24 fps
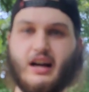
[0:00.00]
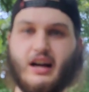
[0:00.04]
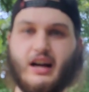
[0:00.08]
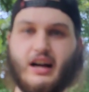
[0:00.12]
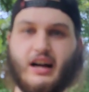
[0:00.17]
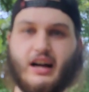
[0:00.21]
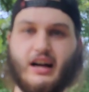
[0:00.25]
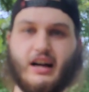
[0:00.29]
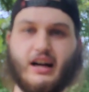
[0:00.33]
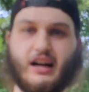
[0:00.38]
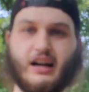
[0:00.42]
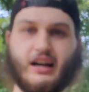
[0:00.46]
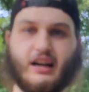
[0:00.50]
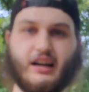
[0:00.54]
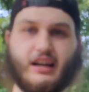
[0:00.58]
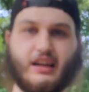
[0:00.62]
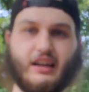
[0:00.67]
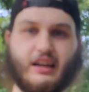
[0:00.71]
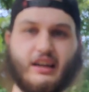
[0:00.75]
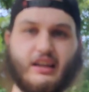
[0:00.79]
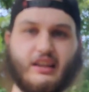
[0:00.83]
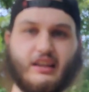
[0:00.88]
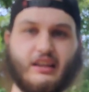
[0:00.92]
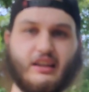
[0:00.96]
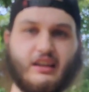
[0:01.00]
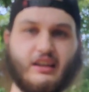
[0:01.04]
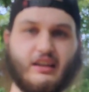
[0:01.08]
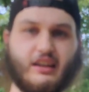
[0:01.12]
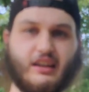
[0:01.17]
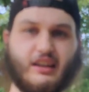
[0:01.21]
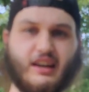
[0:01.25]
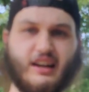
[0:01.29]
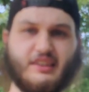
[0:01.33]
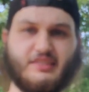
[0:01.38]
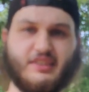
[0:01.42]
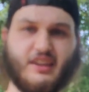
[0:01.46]

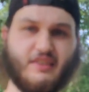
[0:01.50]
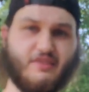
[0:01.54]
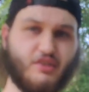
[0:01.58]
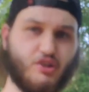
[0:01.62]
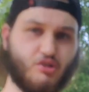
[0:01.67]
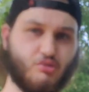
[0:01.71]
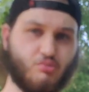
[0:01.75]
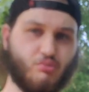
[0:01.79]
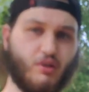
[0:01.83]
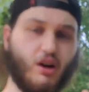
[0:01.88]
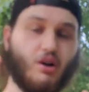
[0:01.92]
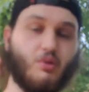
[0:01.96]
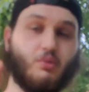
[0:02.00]
Guys, have a cool.